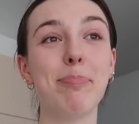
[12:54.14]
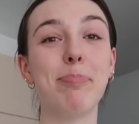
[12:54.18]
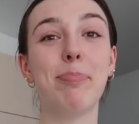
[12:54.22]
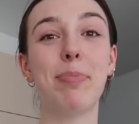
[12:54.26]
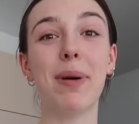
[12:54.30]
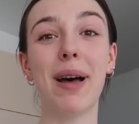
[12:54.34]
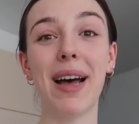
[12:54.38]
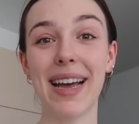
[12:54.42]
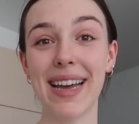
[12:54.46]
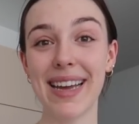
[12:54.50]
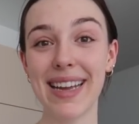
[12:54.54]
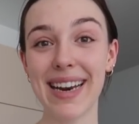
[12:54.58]

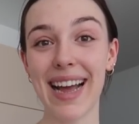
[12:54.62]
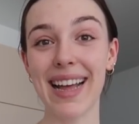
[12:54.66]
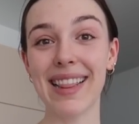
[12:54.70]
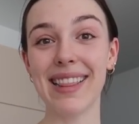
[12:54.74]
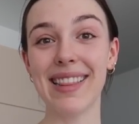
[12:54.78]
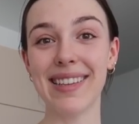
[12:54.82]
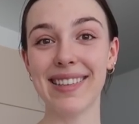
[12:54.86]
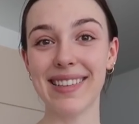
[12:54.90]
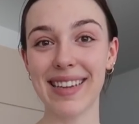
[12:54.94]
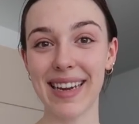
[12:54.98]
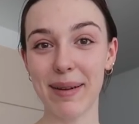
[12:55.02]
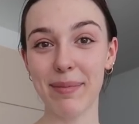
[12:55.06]
but at
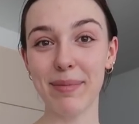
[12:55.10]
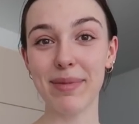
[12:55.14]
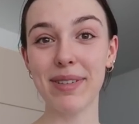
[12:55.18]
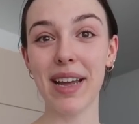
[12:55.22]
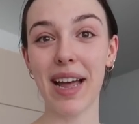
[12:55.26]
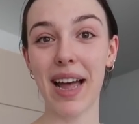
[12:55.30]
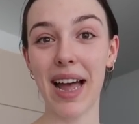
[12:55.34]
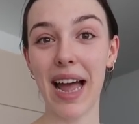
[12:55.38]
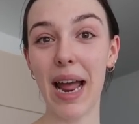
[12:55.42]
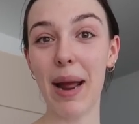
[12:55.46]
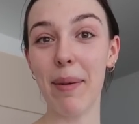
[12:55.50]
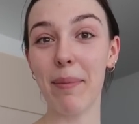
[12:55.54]
the same
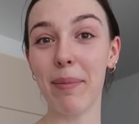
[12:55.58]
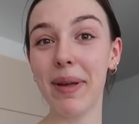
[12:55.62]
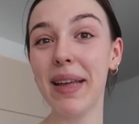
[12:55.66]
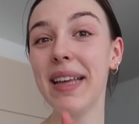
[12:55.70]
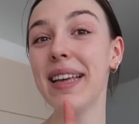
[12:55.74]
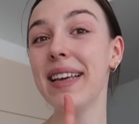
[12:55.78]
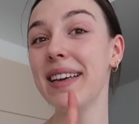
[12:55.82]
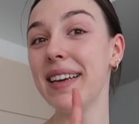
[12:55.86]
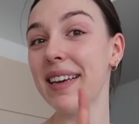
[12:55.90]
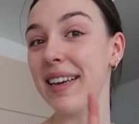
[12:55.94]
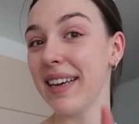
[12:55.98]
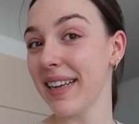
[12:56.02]
time,
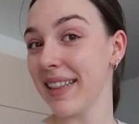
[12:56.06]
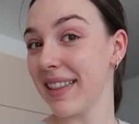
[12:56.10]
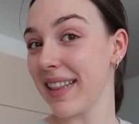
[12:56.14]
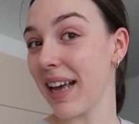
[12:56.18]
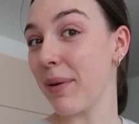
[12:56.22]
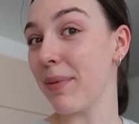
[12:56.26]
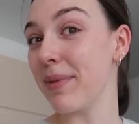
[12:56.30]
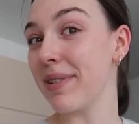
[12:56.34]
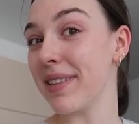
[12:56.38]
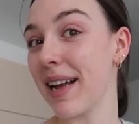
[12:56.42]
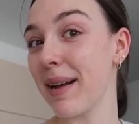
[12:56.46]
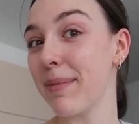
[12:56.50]

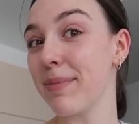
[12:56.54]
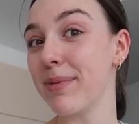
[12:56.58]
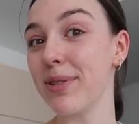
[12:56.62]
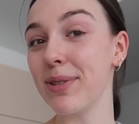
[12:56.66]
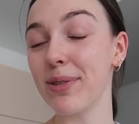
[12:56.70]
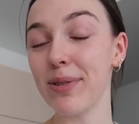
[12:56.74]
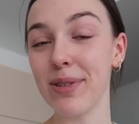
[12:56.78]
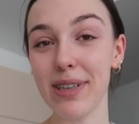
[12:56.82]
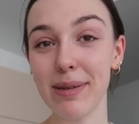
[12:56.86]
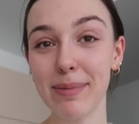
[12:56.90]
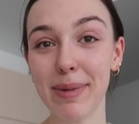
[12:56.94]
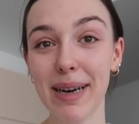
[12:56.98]
that was
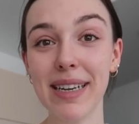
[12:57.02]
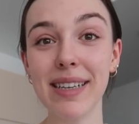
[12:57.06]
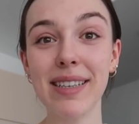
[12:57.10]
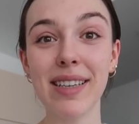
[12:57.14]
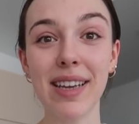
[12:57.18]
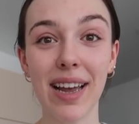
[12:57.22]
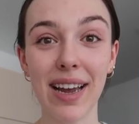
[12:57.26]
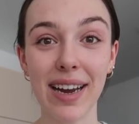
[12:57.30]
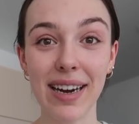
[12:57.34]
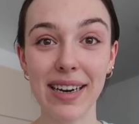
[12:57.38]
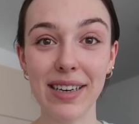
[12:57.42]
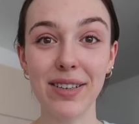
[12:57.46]
absolutely my
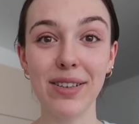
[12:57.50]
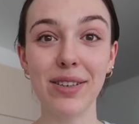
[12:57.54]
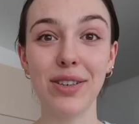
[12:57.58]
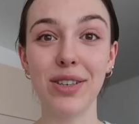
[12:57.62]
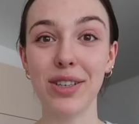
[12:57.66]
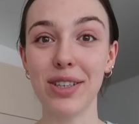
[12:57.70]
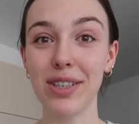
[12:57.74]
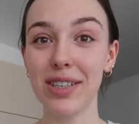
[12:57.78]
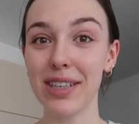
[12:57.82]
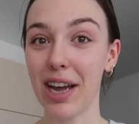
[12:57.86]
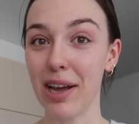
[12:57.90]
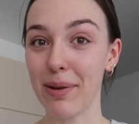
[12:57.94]
sign to
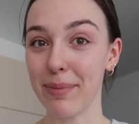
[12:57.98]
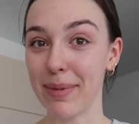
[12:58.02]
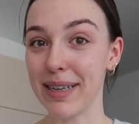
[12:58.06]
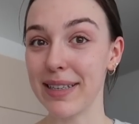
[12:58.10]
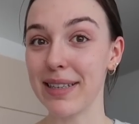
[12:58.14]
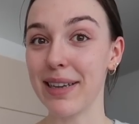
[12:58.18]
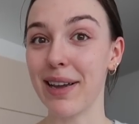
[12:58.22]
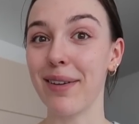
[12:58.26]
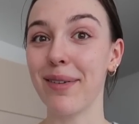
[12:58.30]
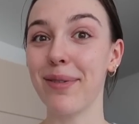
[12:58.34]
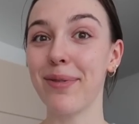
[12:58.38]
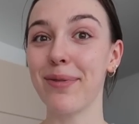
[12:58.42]
just tell
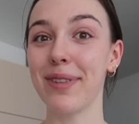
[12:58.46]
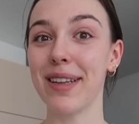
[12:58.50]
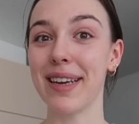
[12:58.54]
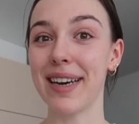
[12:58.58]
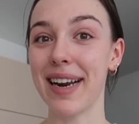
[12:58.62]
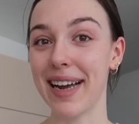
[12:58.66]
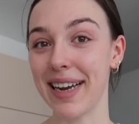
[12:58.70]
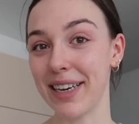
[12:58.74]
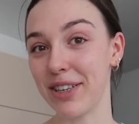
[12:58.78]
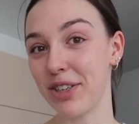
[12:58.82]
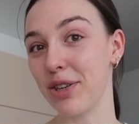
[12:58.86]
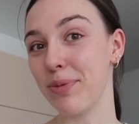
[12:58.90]
myself that
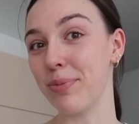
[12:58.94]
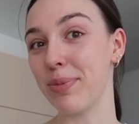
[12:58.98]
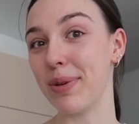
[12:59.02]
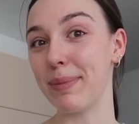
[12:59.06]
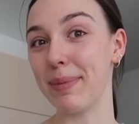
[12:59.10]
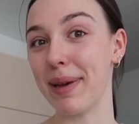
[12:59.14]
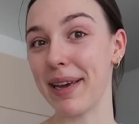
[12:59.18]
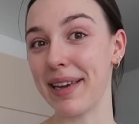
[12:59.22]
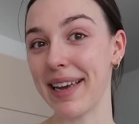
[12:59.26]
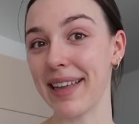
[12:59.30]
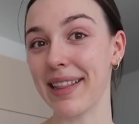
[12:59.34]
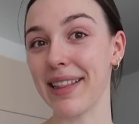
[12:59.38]
I should be
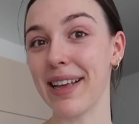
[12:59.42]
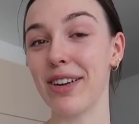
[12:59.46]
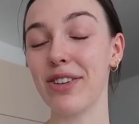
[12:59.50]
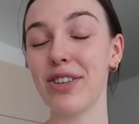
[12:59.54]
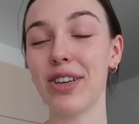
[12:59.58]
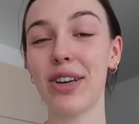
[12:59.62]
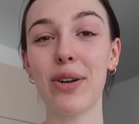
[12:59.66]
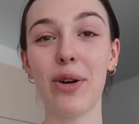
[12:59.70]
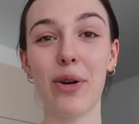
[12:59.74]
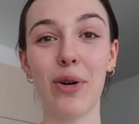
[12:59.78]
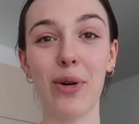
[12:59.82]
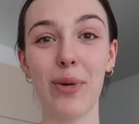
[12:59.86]
making lunch
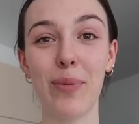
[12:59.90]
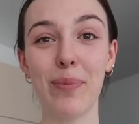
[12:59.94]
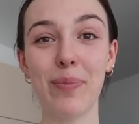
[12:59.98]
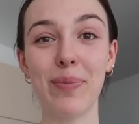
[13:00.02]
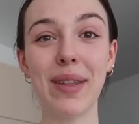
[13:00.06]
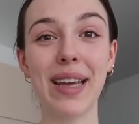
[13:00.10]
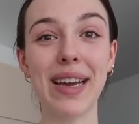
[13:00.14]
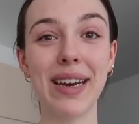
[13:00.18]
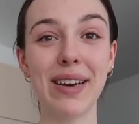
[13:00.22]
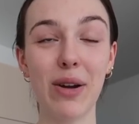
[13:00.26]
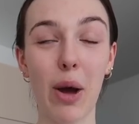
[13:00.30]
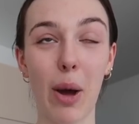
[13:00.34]
at
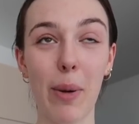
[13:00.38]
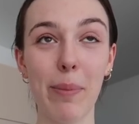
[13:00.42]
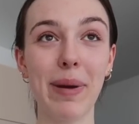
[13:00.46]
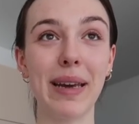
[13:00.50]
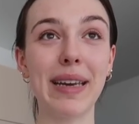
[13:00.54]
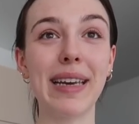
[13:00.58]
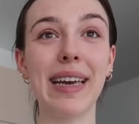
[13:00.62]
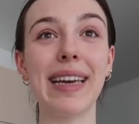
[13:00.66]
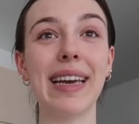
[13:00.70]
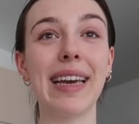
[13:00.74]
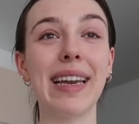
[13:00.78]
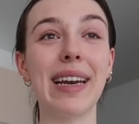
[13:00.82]
home and not
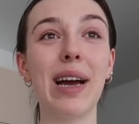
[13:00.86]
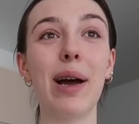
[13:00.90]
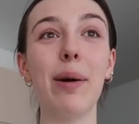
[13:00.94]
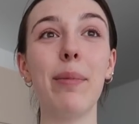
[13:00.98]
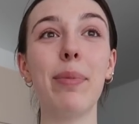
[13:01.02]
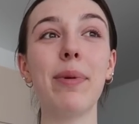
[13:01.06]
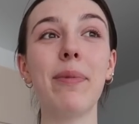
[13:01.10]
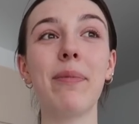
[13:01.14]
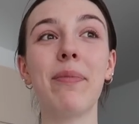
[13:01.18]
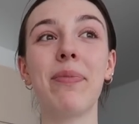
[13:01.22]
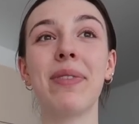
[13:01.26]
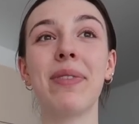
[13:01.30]
picking it up.